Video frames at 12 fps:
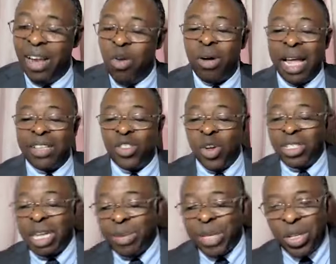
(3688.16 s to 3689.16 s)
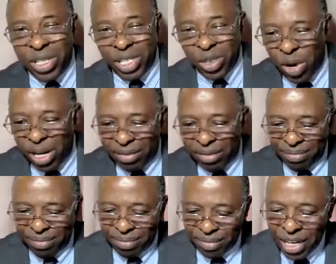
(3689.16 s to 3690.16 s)
Look at John chapter 21.
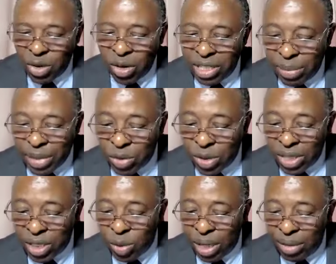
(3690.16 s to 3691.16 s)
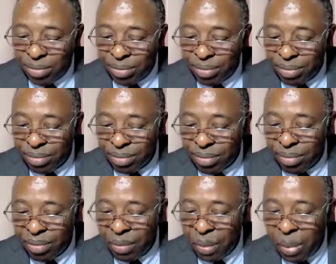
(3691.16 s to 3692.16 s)
John chapter 21.
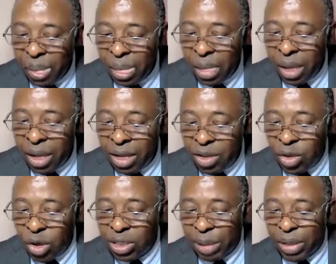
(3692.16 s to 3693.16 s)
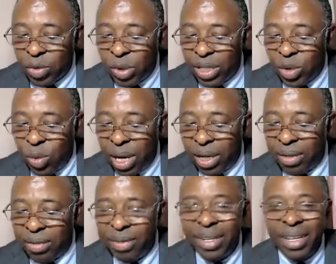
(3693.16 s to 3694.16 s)
John chapter
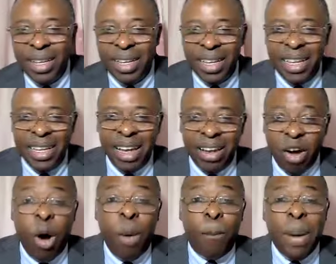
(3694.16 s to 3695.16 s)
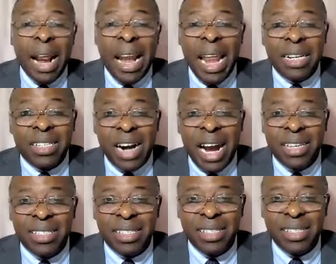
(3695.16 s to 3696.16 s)
21. Unparalleled
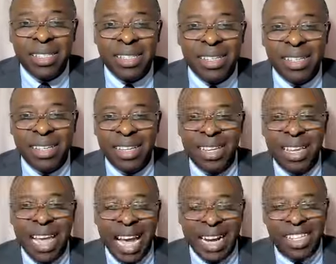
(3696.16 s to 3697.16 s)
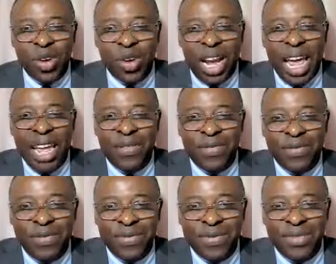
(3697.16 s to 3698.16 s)
Christ. And in your
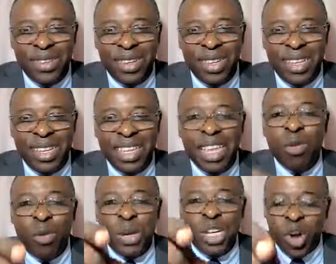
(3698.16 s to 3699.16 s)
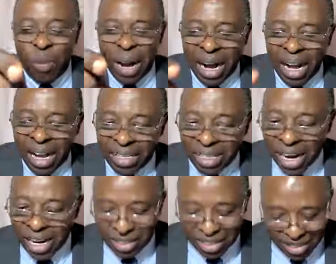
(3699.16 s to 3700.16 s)
life, it will be the unparalleled
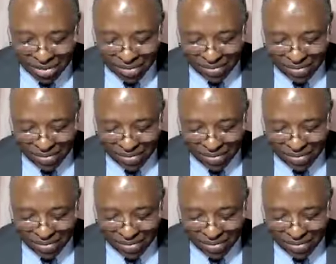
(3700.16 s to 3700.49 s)
Christ.